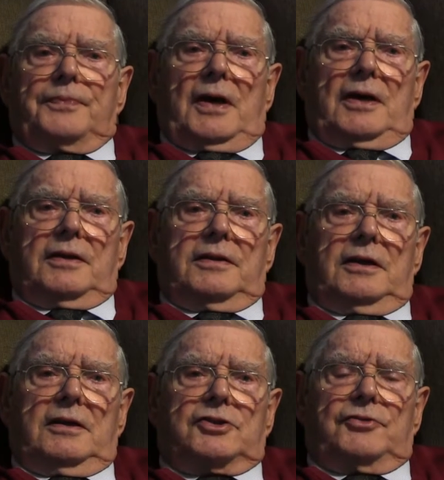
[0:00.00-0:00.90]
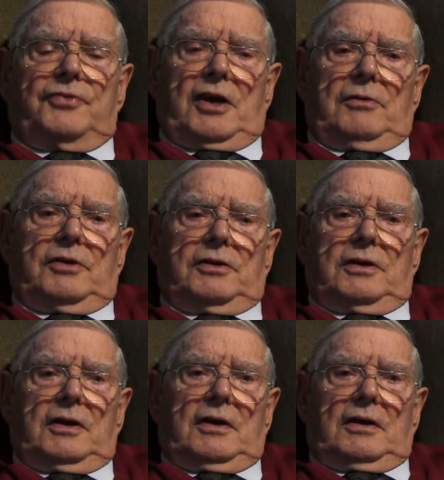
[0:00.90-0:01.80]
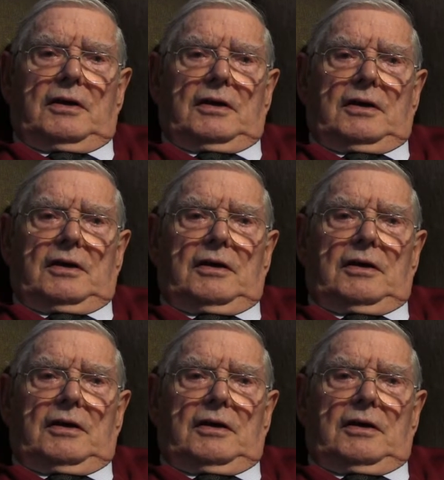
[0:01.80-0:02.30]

I think she found it uh,